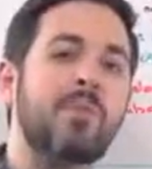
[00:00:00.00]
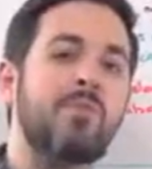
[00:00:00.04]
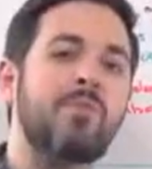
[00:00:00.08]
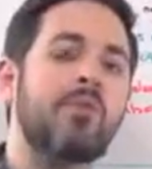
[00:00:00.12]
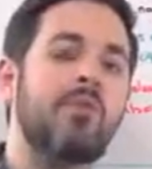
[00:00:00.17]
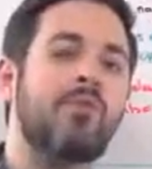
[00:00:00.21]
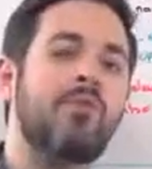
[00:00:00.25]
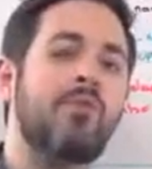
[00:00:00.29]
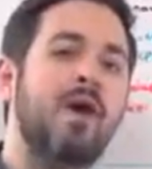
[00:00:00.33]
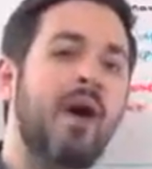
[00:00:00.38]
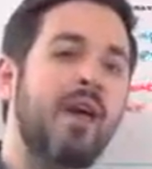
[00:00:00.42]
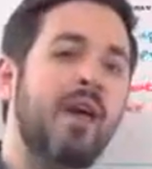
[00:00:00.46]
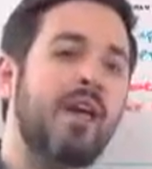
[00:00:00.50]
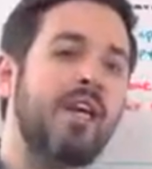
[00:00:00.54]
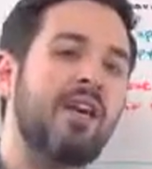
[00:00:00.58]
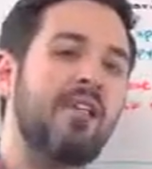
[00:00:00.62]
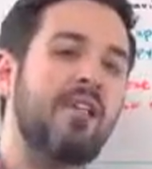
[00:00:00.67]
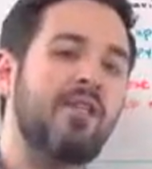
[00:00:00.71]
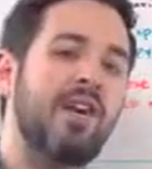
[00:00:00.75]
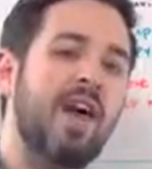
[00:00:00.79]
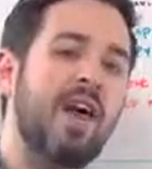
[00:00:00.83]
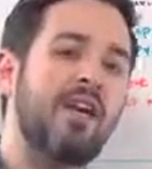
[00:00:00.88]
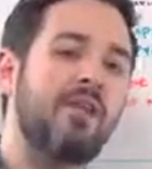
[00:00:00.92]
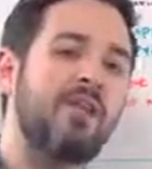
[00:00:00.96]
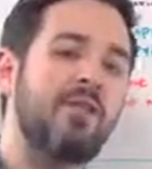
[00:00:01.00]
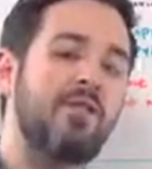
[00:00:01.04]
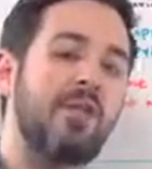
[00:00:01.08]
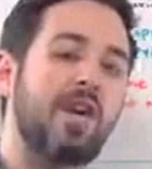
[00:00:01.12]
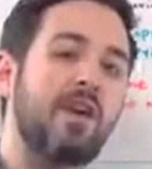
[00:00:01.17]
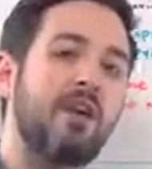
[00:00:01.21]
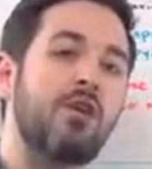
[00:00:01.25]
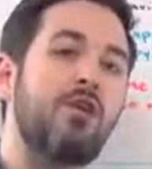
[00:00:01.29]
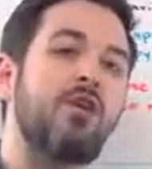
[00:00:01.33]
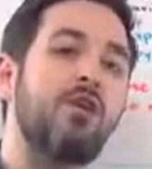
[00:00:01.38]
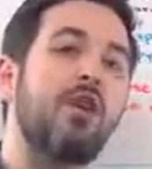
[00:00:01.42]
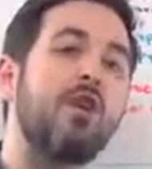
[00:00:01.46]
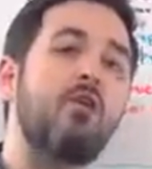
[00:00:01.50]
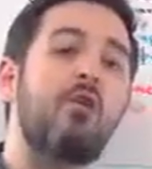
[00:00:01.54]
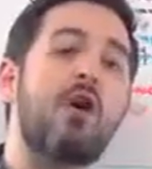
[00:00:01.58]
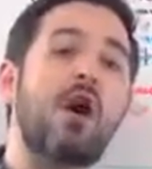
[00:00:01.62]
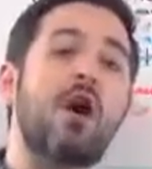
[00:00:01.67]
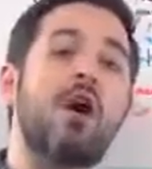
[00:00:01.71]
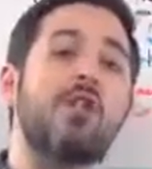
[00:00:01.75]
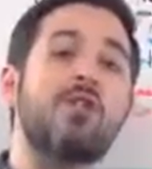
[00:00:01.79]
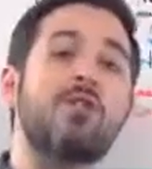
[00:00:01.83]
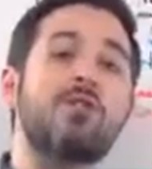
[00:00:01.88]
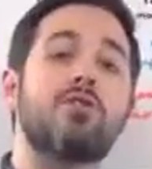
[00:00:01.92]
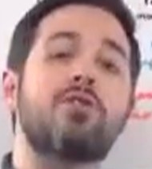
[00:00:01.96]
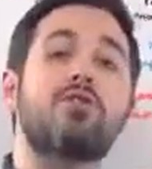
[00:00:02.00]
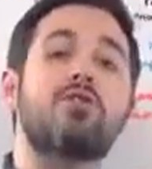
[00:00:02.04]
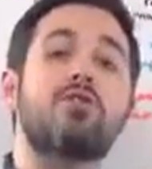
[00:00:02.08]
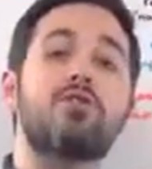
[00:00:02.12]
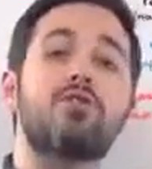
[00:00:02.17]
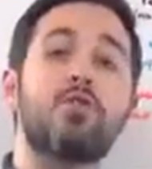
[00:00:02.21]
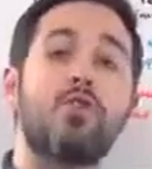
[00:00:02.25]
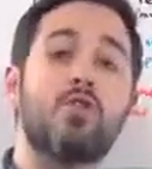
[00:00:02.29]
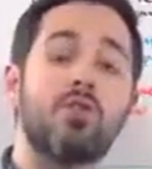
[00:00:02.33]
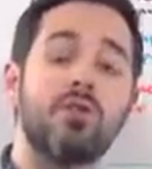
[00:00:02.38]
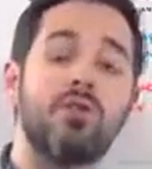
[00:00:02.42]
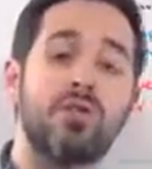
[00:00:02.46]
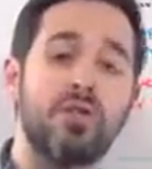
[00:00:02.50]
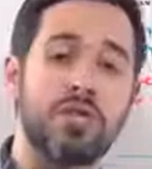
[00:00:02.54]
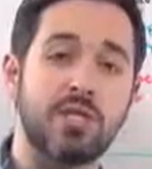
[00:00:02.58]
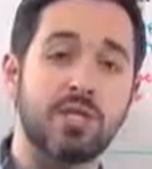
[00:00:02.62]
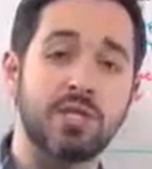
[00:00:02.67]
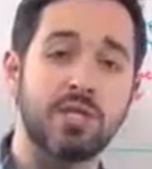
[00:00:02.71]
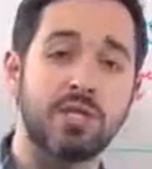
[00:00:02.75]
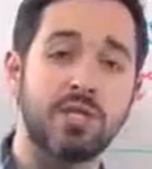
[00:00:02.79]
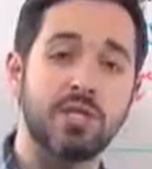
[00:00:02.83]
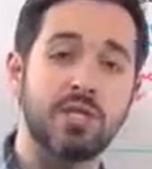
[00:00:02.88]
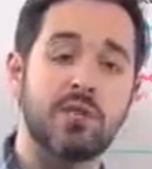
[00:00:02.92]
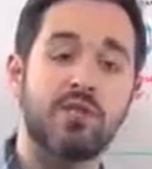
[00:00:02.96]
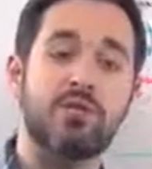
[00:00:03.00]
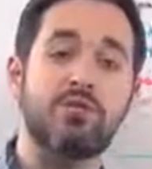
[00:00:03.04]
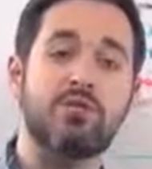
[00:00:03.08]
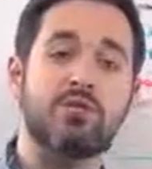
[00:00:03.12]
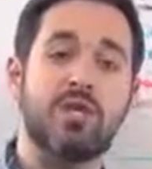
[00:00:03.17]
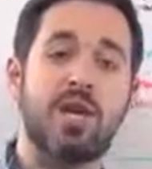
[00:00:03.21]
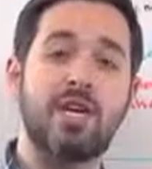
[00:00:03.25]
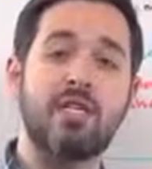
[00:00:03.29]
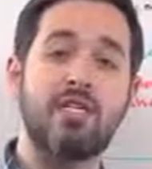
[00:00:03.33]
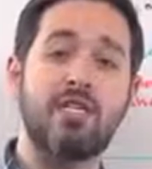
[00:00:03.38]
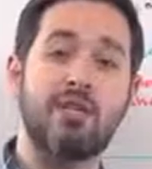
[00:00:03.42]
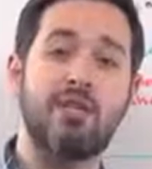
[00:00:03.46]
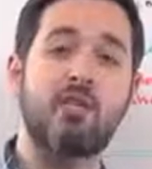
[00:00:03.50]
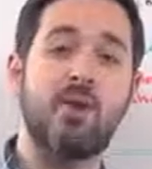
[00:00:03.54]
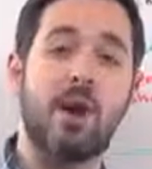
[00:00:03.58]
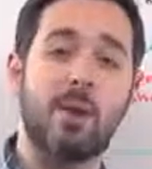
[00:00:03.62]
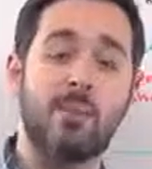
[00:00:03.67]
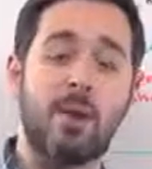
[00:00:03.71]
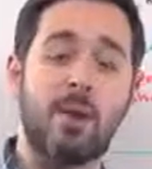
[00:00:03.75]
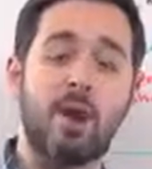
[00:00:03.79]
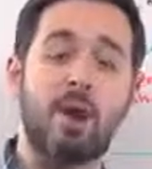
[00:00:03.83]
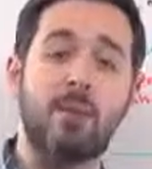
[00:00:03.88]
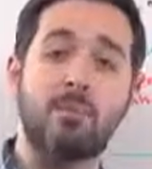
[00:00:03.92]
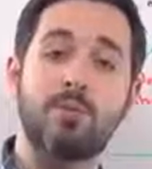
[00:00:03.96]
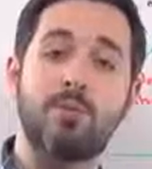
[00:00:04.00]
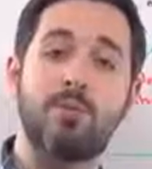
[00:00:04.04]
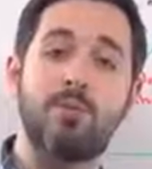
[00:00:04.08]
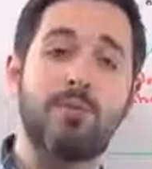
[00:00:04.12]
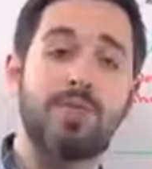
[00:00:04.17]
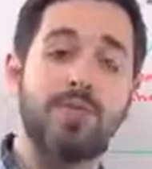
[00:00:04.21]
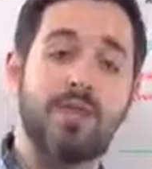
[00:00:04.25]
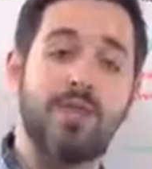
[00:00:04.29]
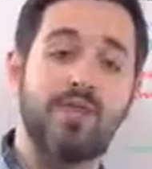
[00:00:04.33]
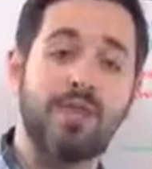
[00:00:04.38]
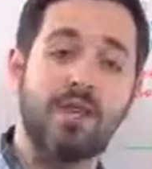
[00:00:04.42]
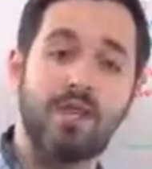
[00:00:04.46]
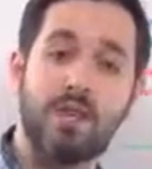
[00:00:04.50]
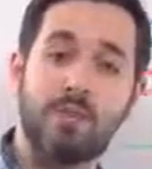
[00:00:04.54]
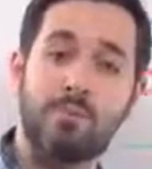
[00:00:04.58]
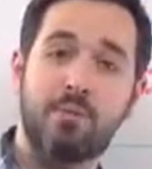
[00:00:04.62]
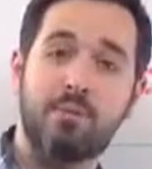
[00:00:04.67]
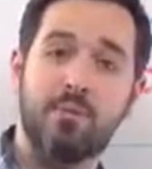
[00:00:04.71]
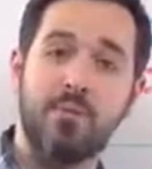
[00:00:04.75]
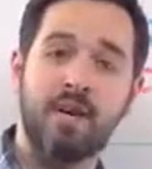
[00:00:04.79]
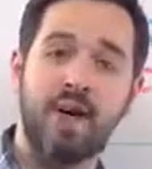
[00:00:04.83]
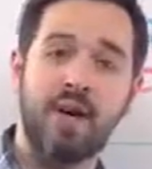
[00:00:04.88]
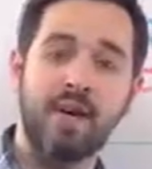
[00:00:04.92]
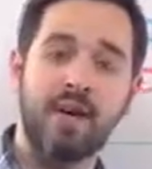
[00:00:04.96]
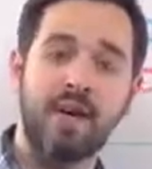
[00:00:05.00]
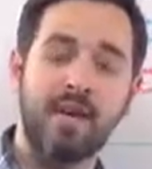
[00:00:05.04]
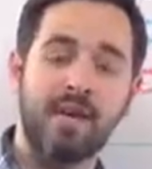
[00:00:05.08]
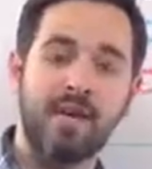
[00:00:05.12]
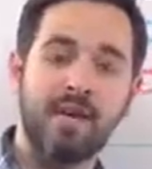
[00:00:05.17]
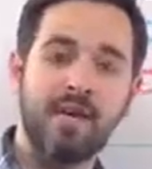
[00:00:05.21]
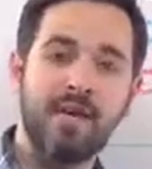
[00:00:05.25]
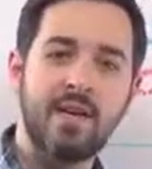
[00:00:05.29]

providing value that no other sources, no other sites on the web are specifically providing.